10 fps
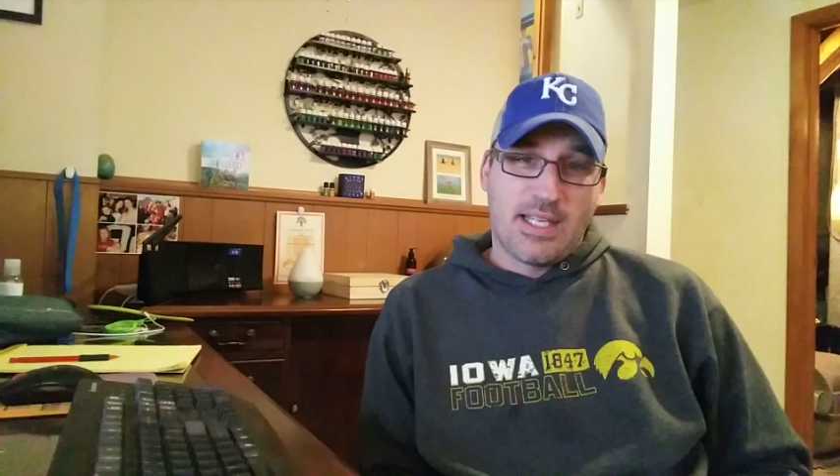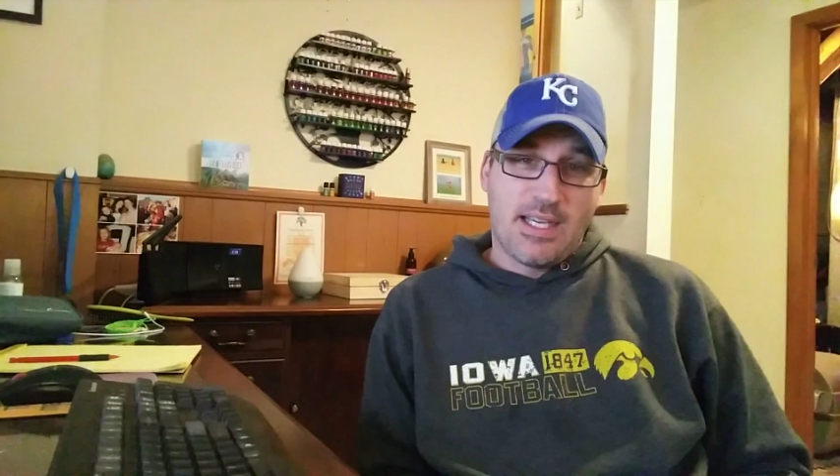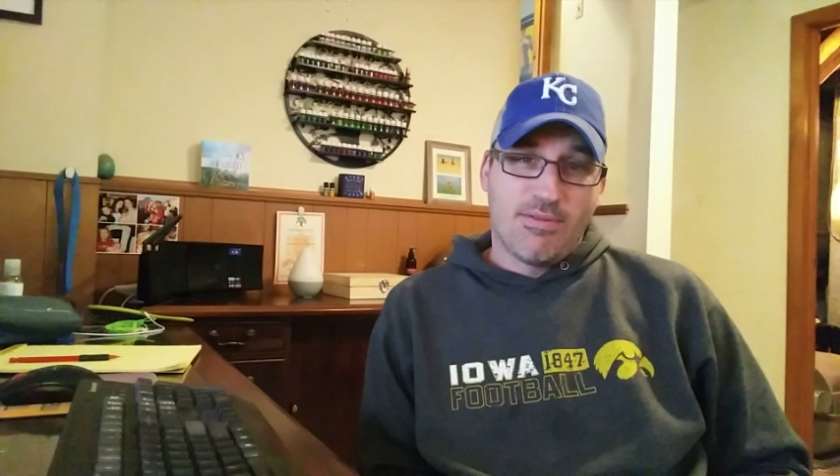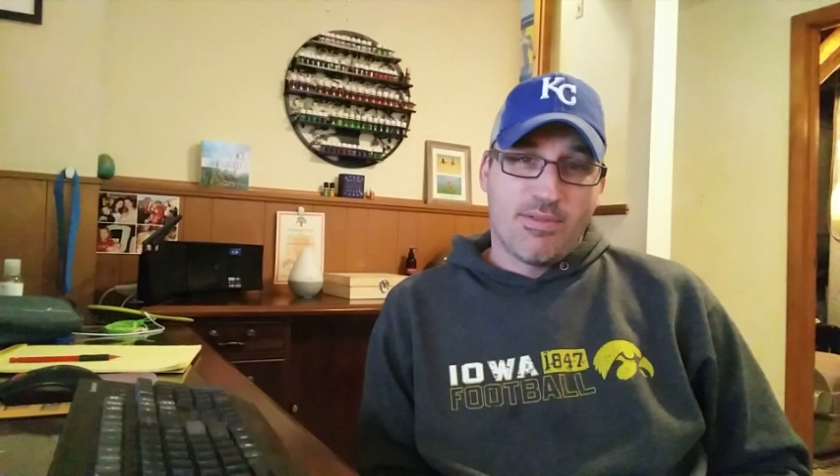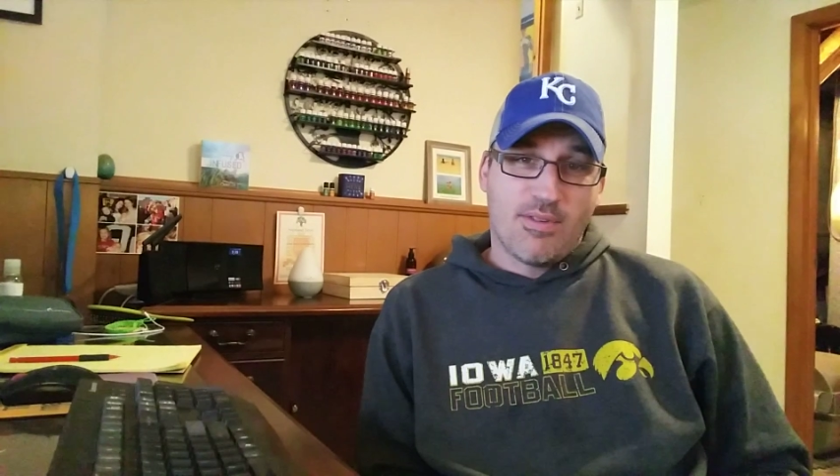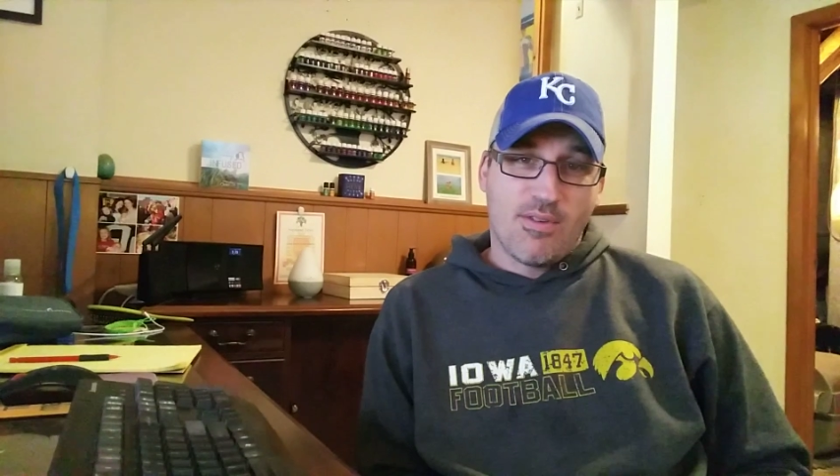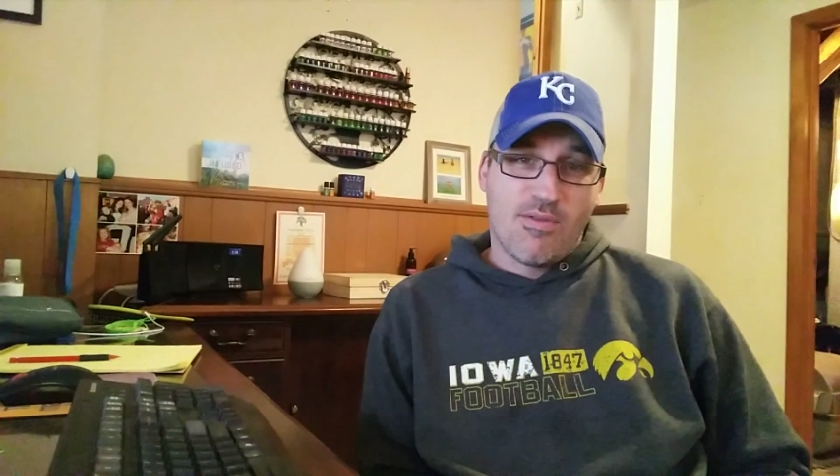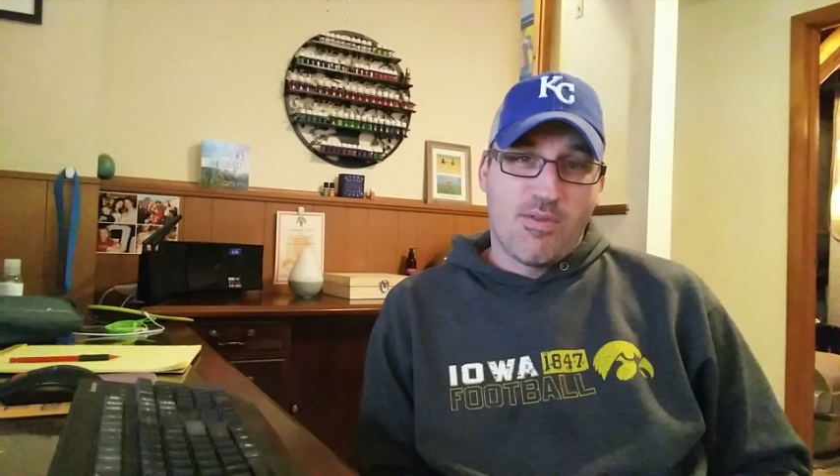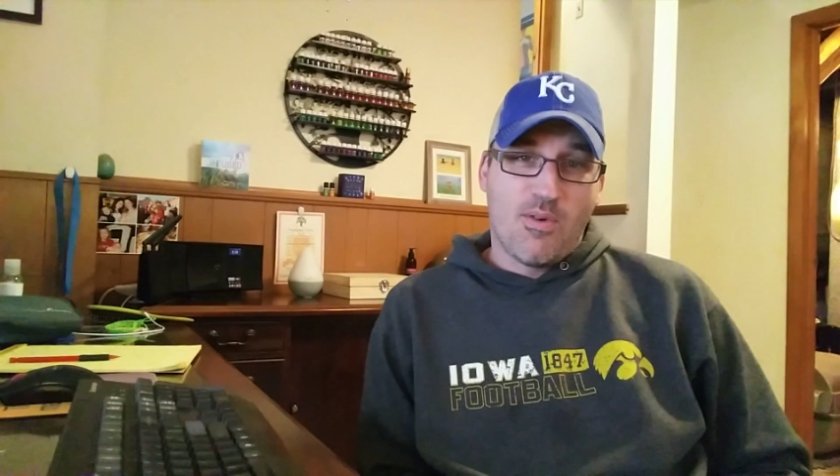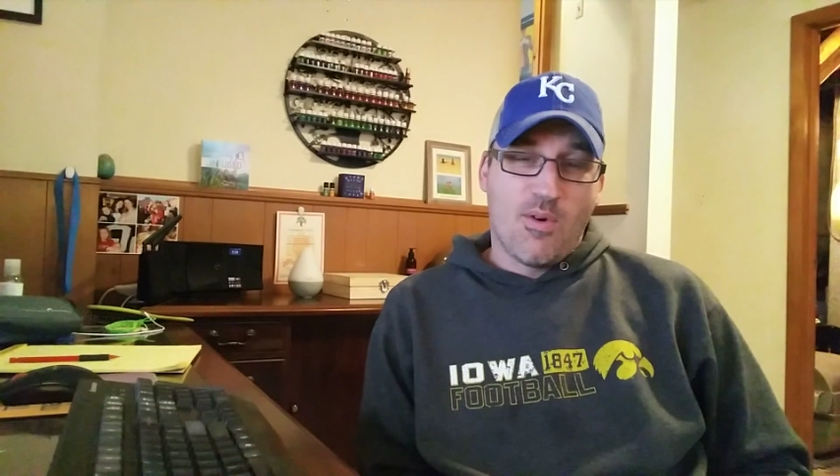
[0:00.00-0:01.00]
Relief,
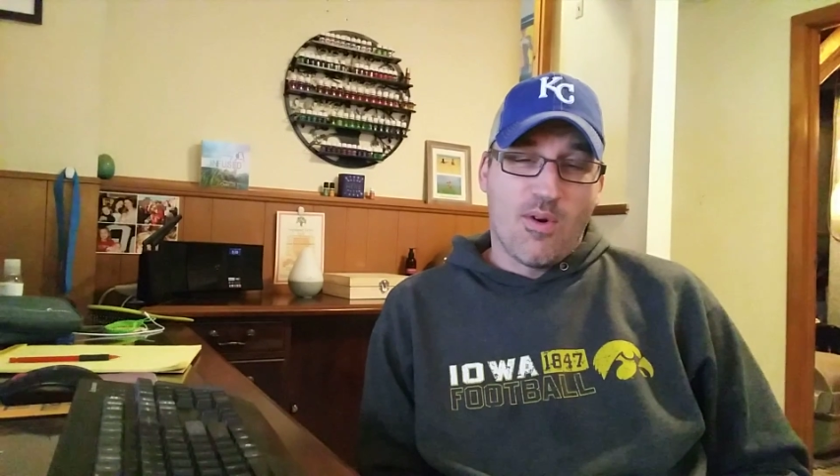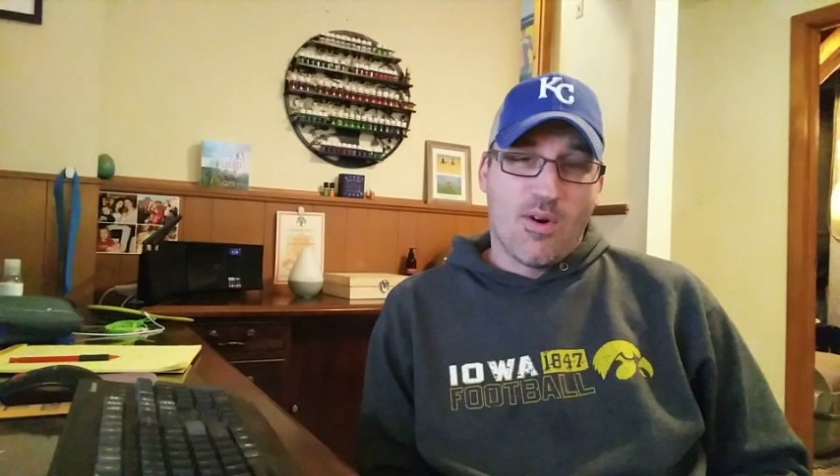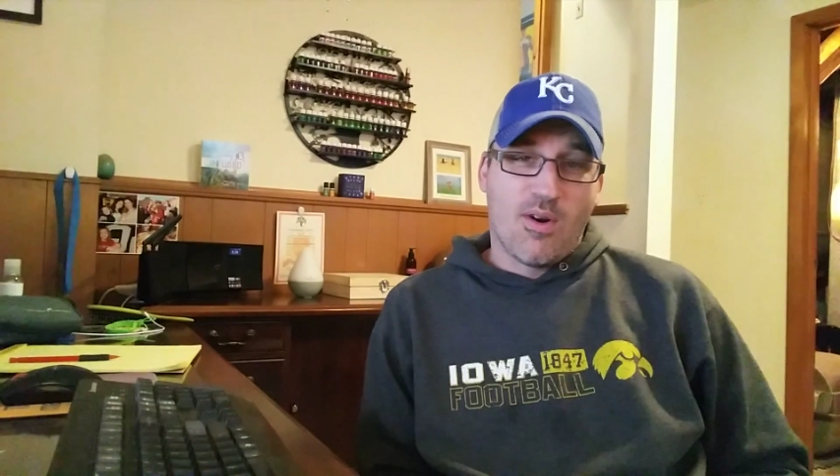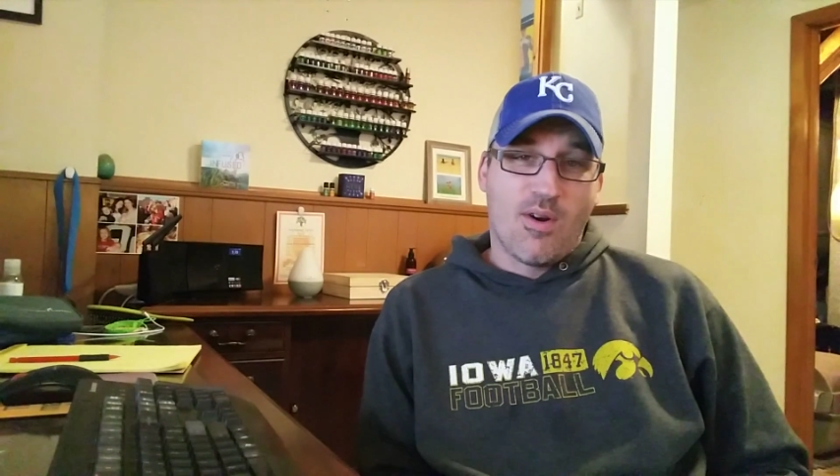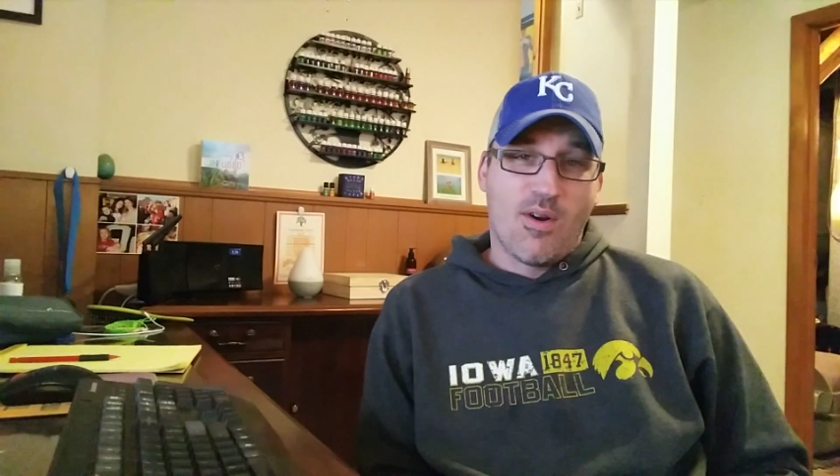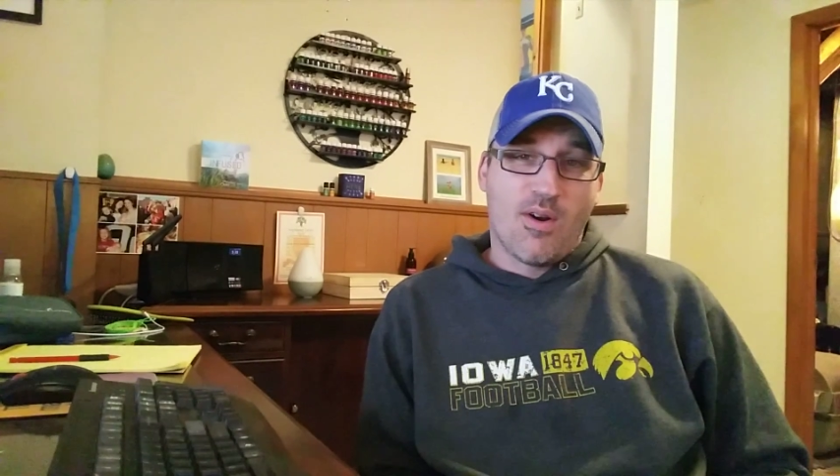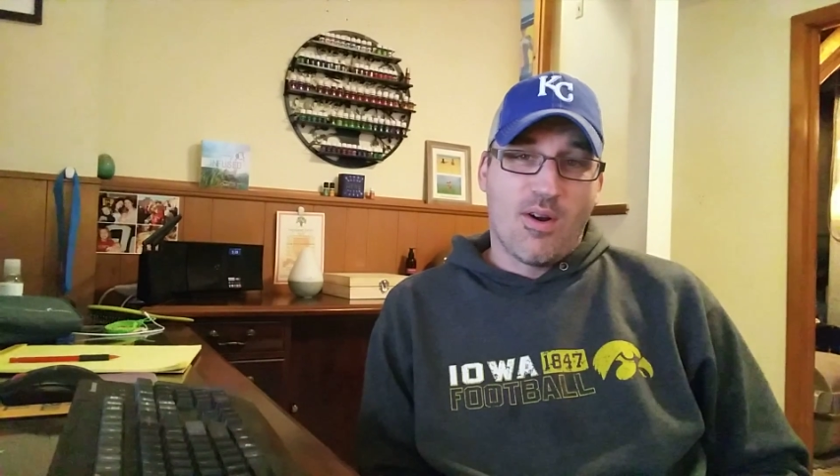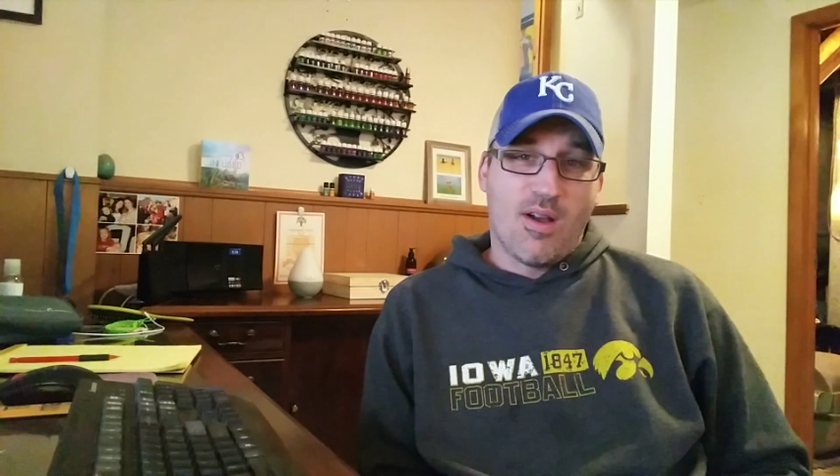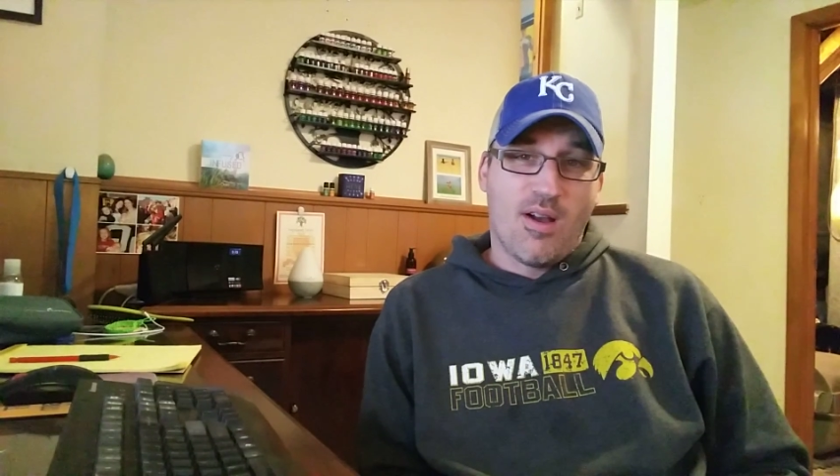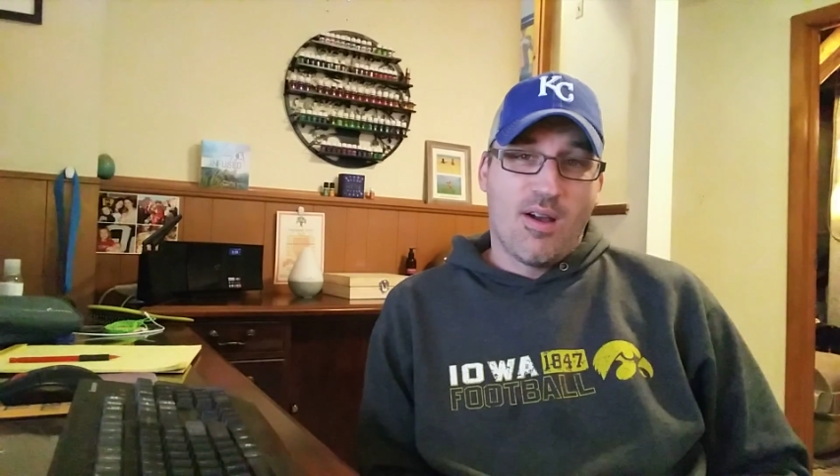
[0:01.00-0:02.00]
for
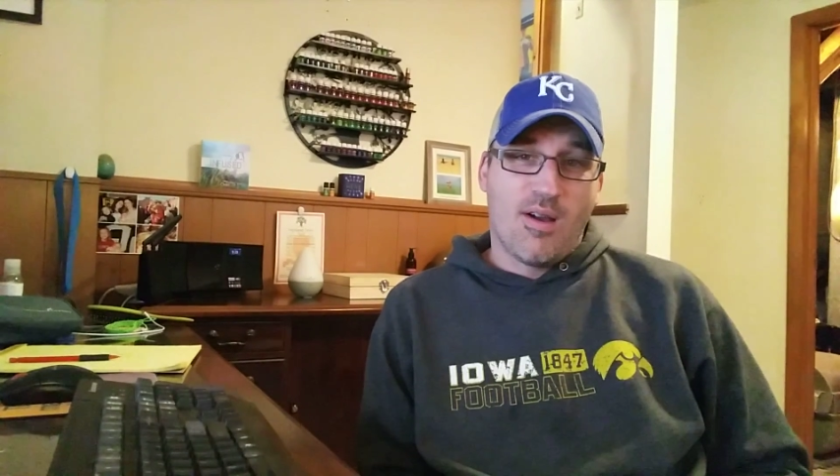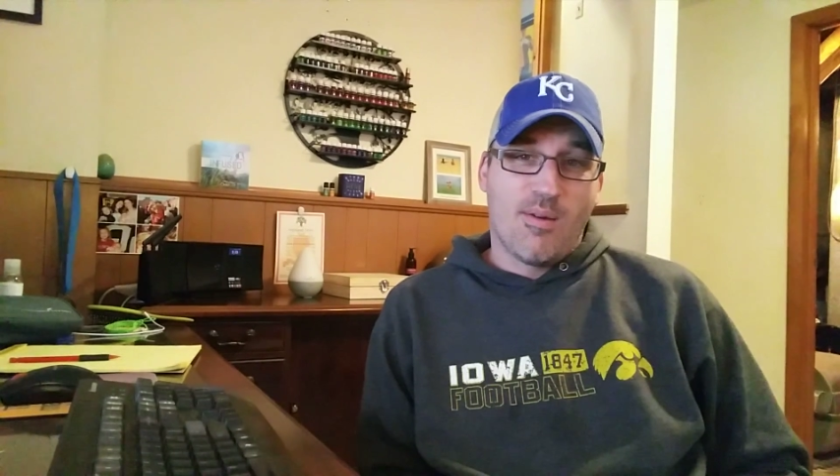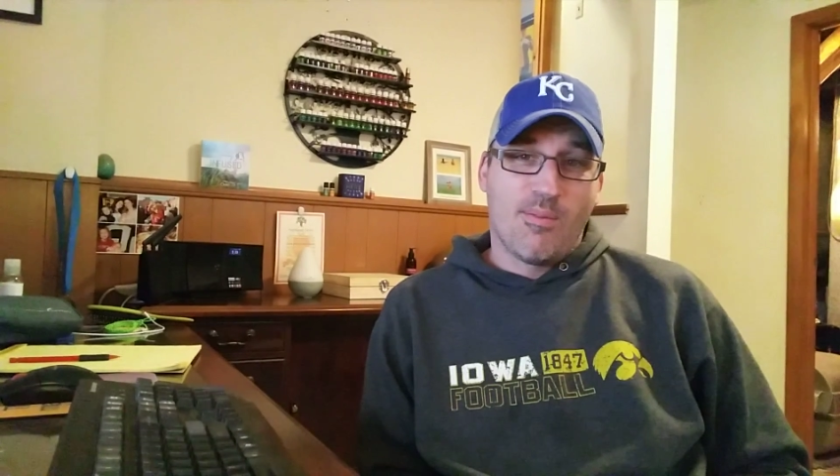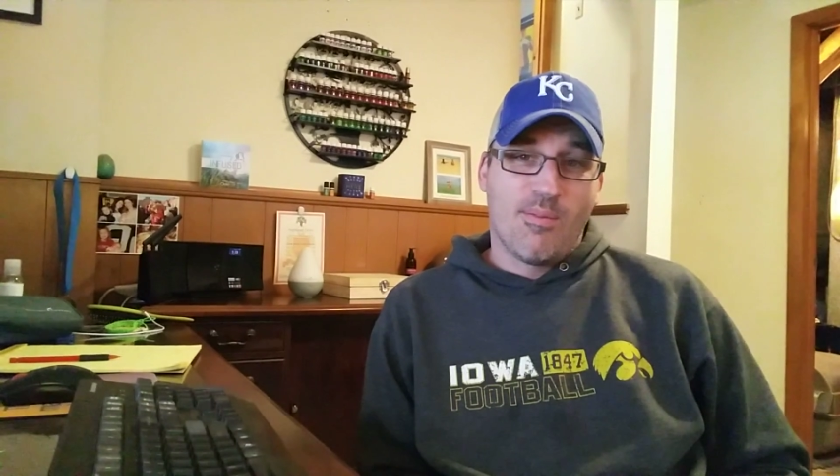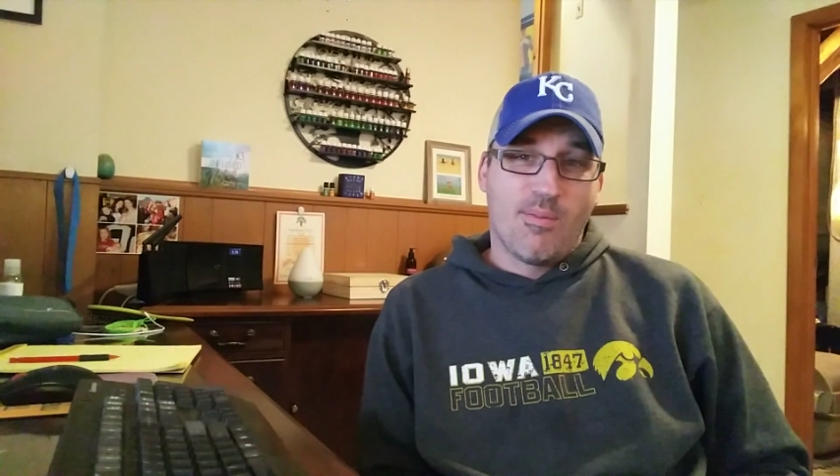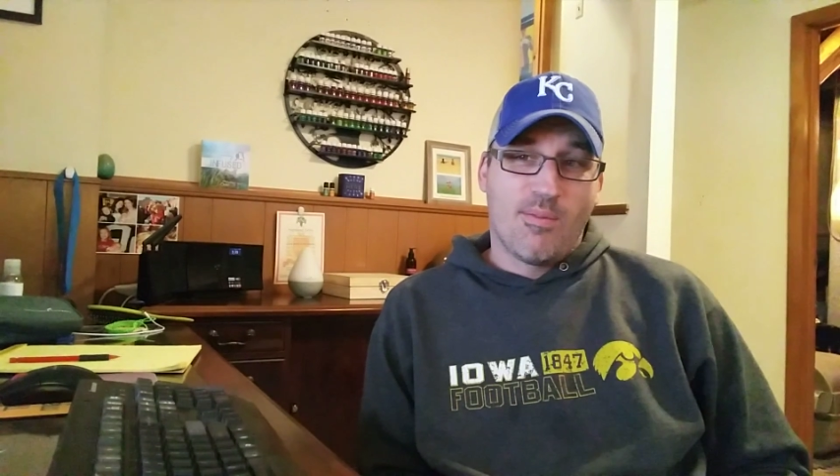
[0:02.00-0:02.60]
um,